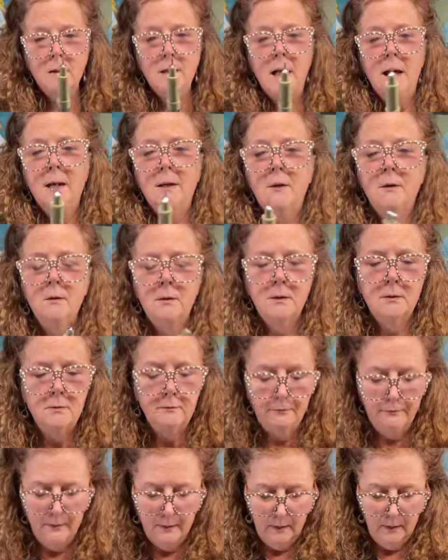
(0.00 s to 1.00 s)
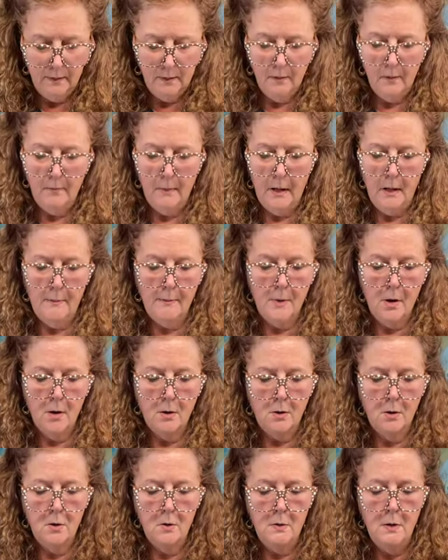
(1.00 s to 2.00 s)
liner, little
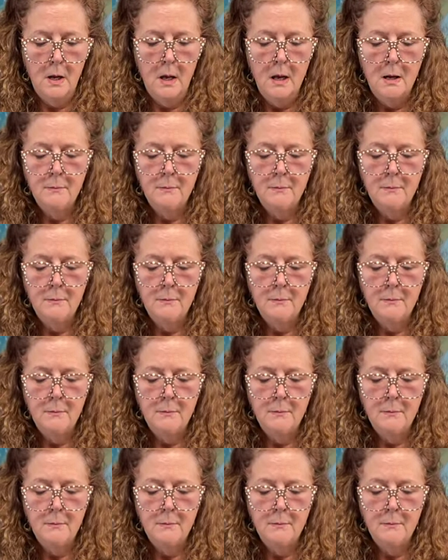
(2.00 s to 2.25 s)
marker.